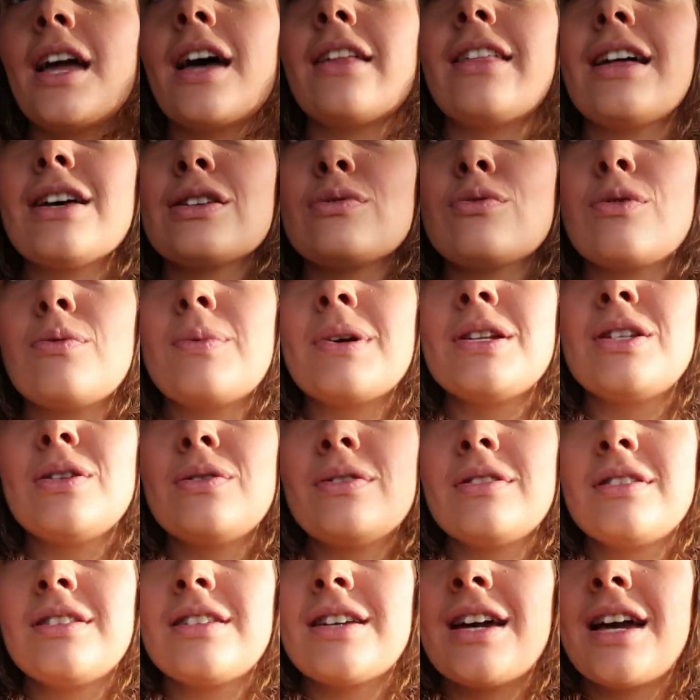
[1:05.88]
yeah that's what we're
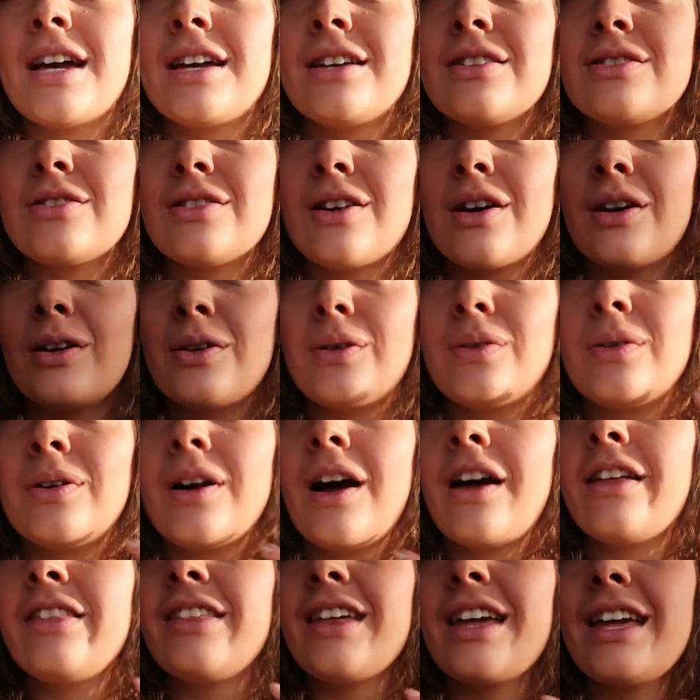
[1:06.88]
doing today so
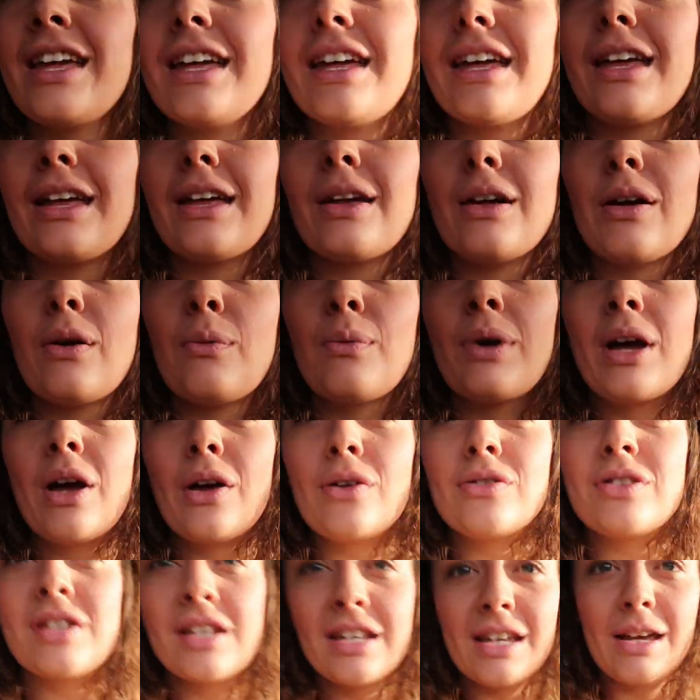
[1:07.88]
I think we're
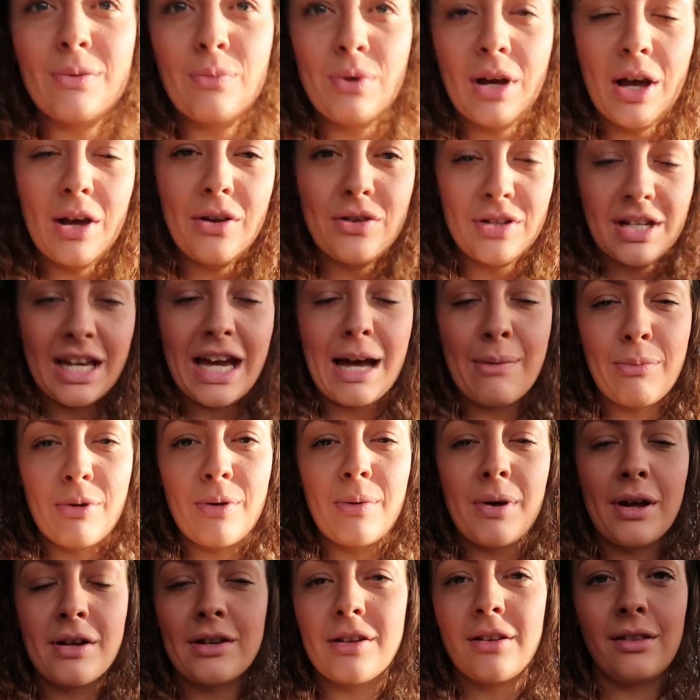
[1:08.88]
going to we're going to
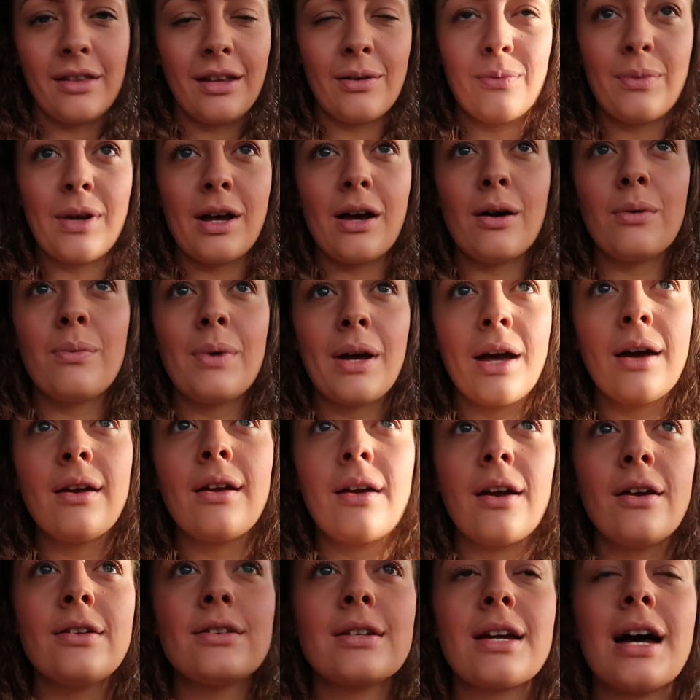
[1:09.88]
Cabot I don't think we are we're
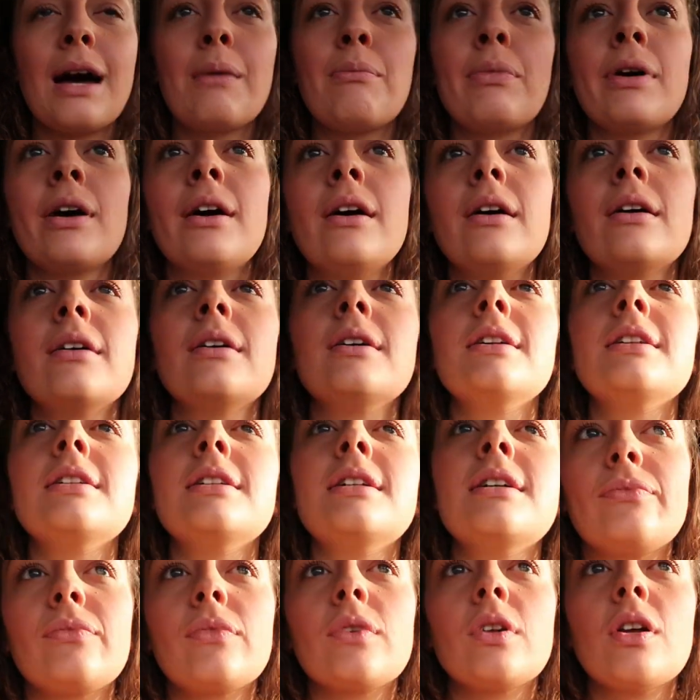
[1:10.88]
going to go to Cabot
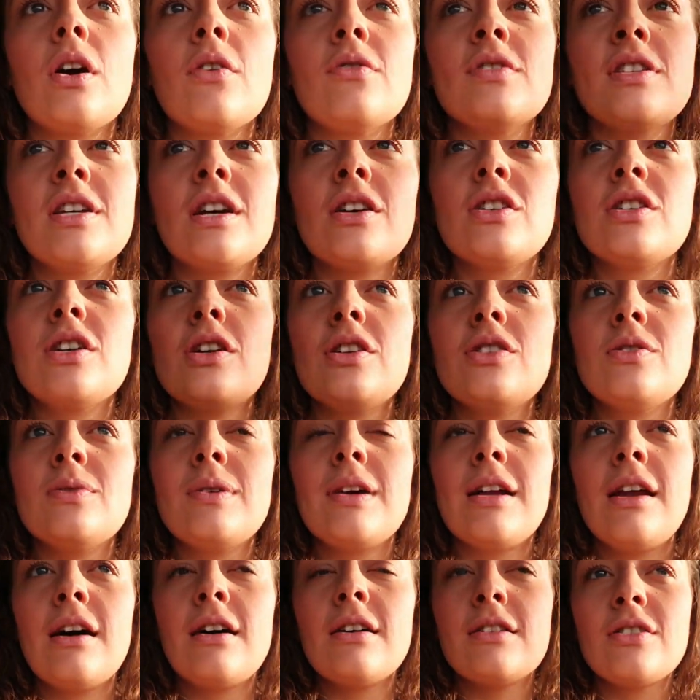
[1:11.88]
obviously I showed you
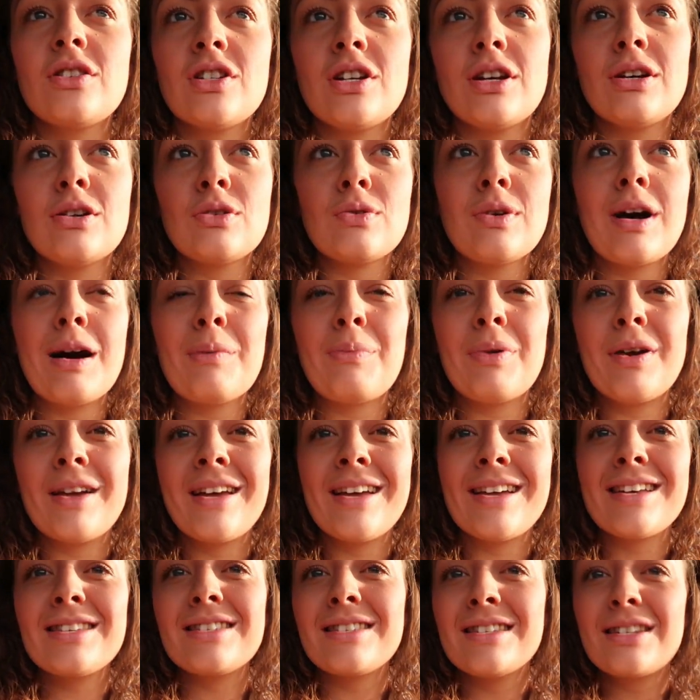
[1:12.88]
it last year as well but
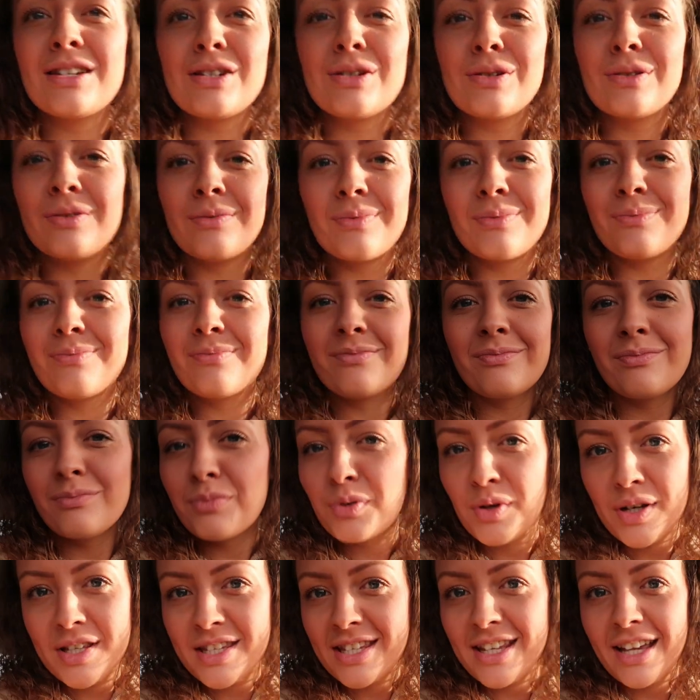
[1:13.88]
it's still
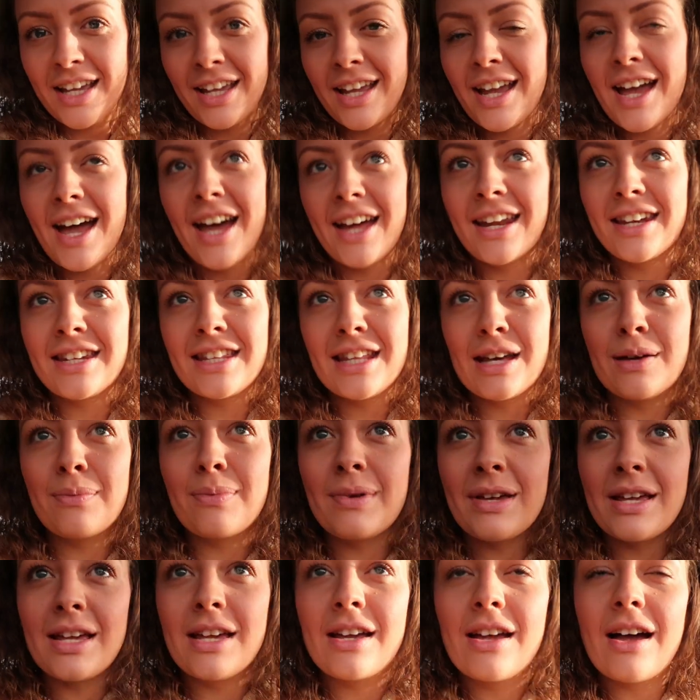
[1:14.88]
pretty out there
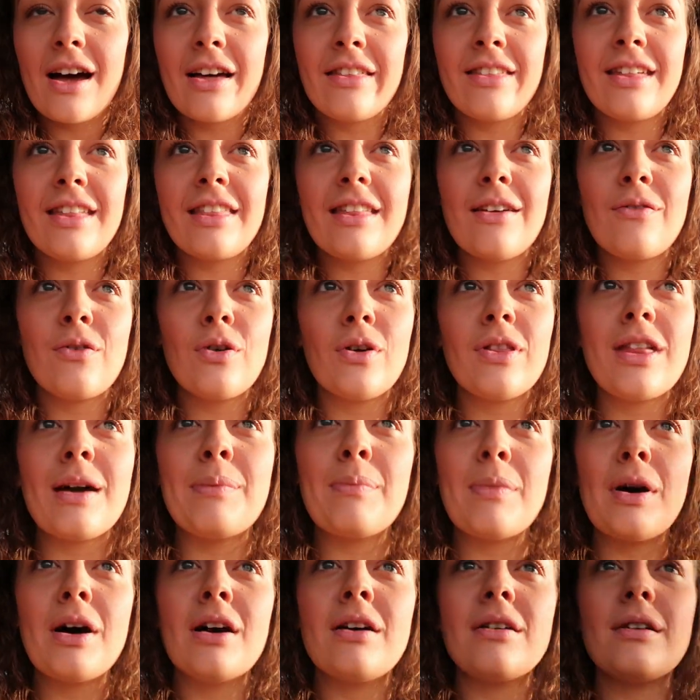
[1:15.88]
be I think they've got their
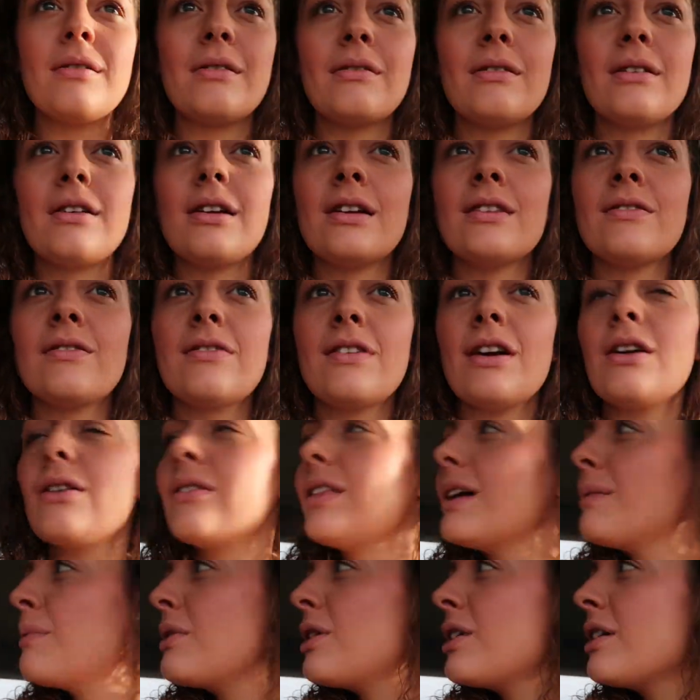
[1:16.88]
mark they
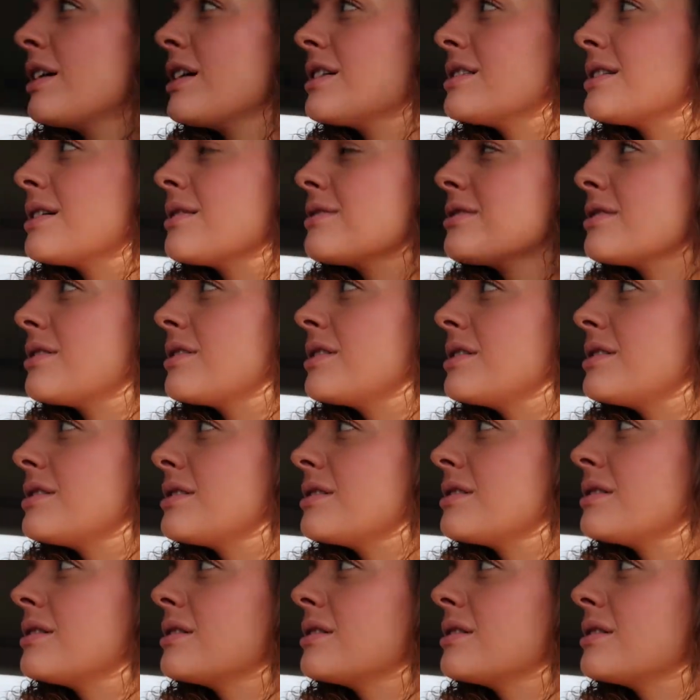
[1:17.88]
got their markets outside